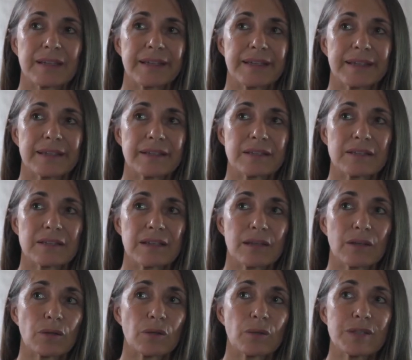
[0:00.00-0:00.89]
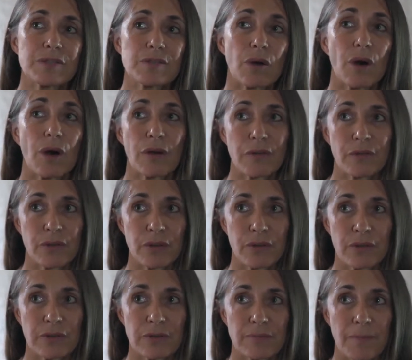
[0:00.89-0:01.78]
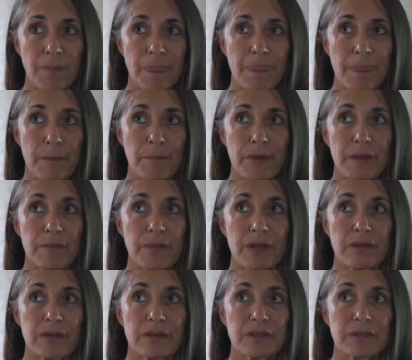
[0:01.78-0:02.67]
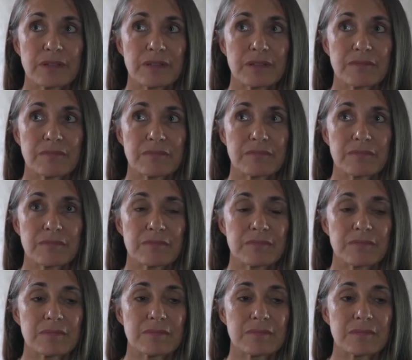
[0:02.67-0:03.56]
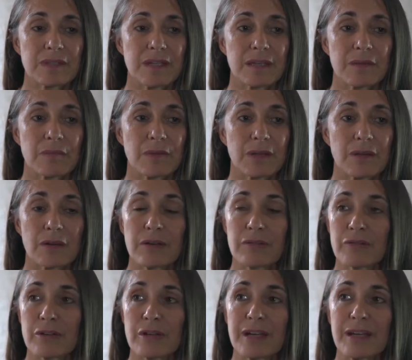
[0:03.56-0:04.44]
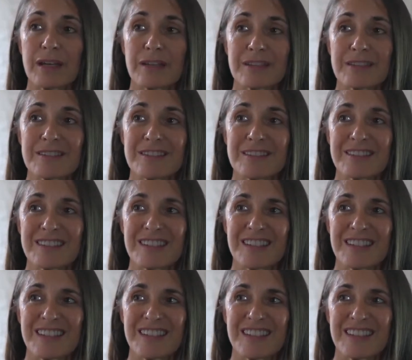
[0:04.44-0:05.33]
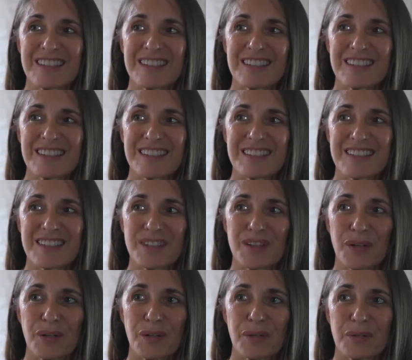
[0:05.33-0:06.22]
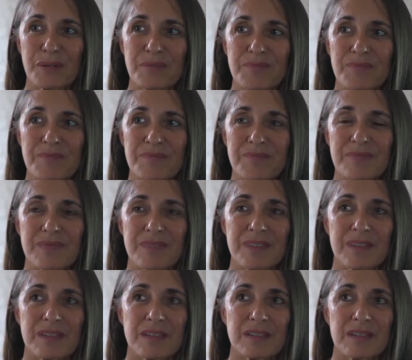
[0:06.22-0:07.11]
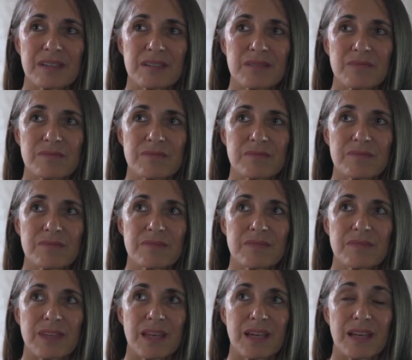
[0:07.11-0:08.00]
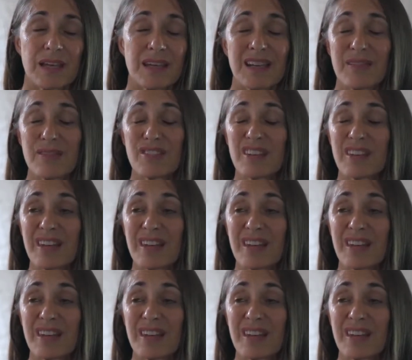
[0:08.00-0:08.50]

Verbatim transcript: and they always offered my mother to take me off her hands so um, and i never